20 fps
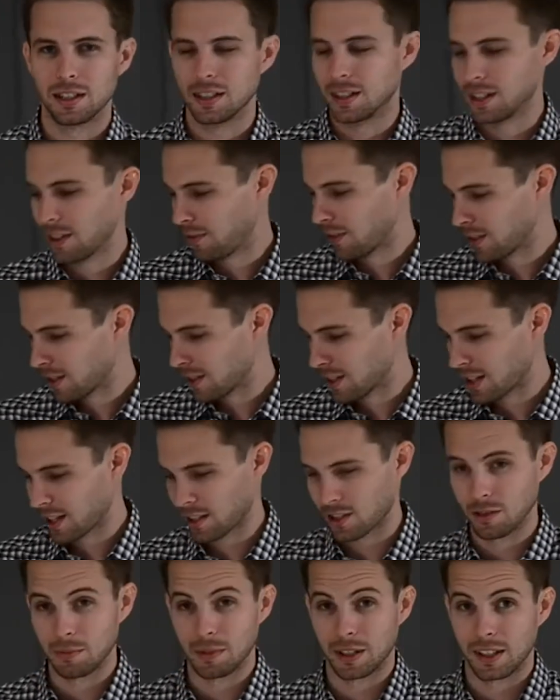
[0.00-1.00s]
difference in
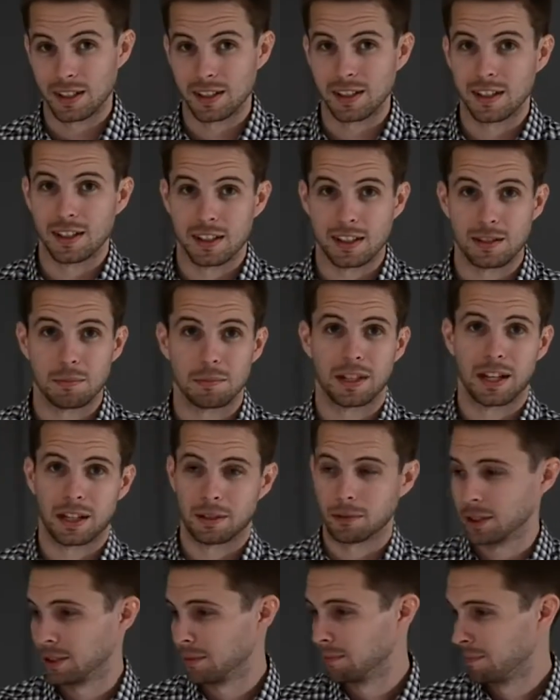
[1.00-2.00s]
texture because it's a black
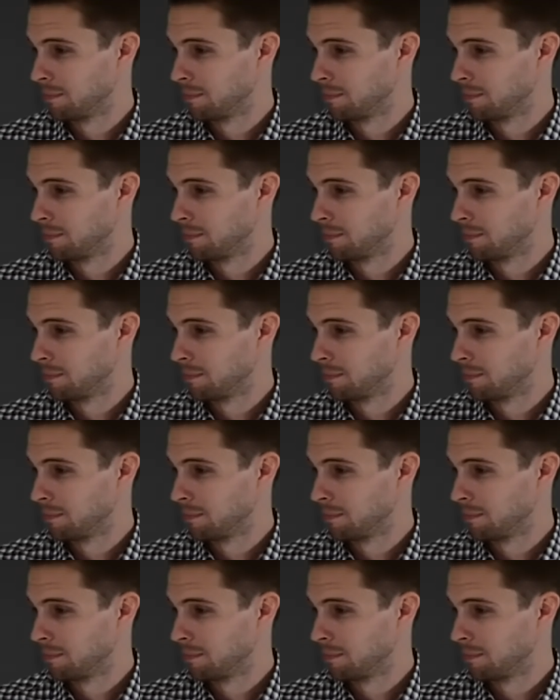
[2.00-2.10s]
wheel.